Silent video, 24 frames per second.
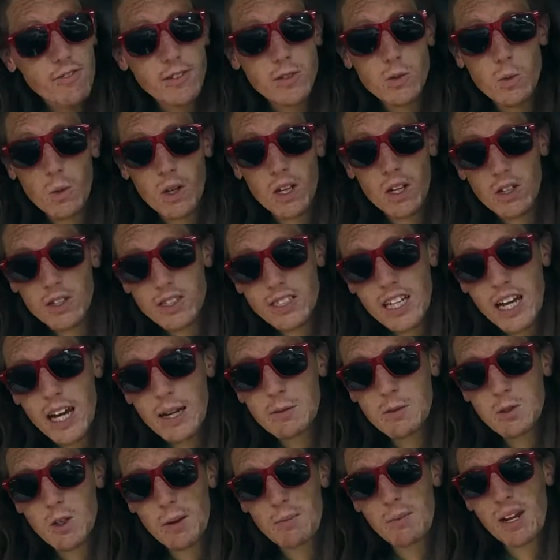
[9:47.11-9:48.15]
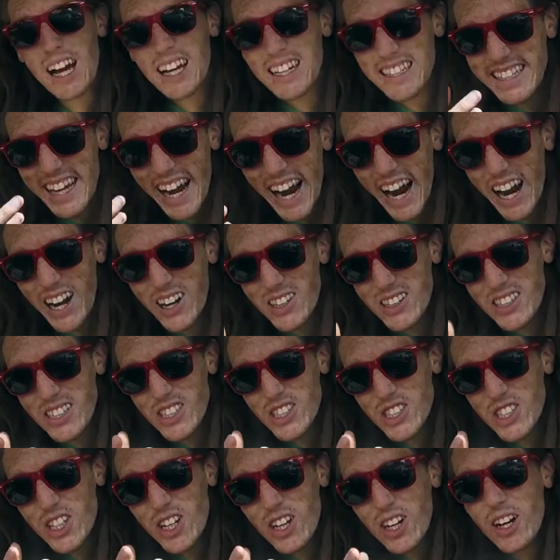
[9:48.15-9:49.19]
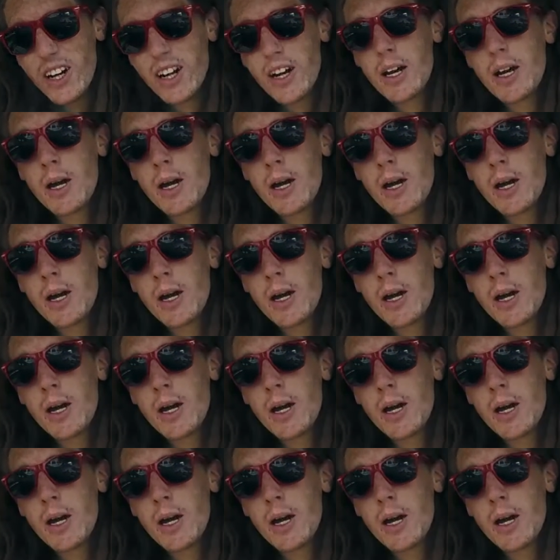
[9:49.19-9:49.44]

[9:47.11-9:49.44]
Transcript: It's one of those times where I'm not entirely sure.